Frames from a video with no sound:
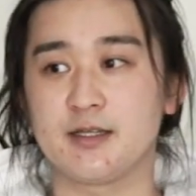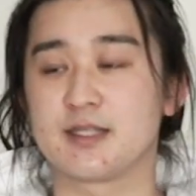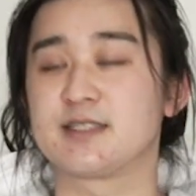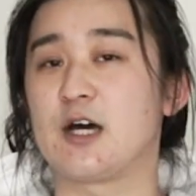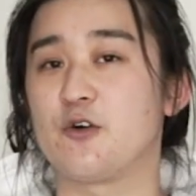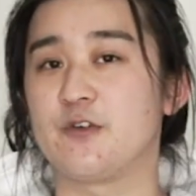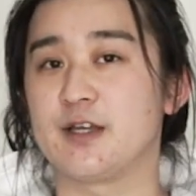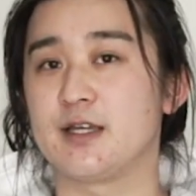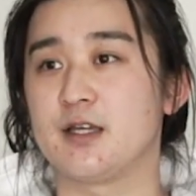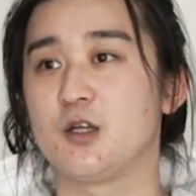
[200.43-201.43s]
this
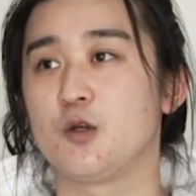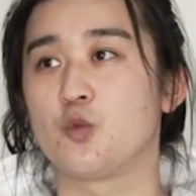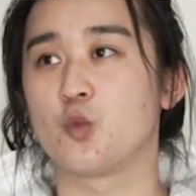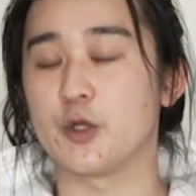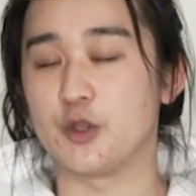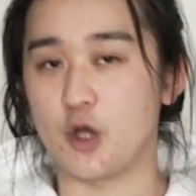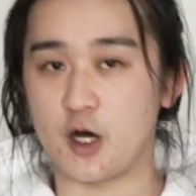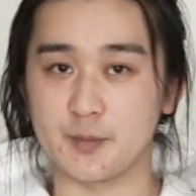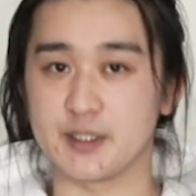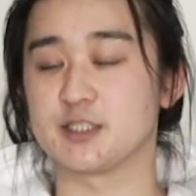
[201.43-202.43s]
outfit would
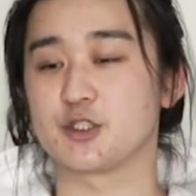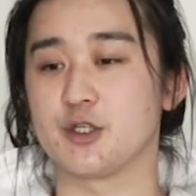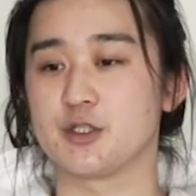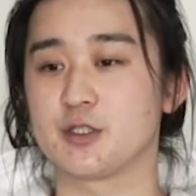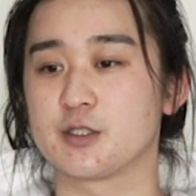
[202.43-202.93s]
not be as good.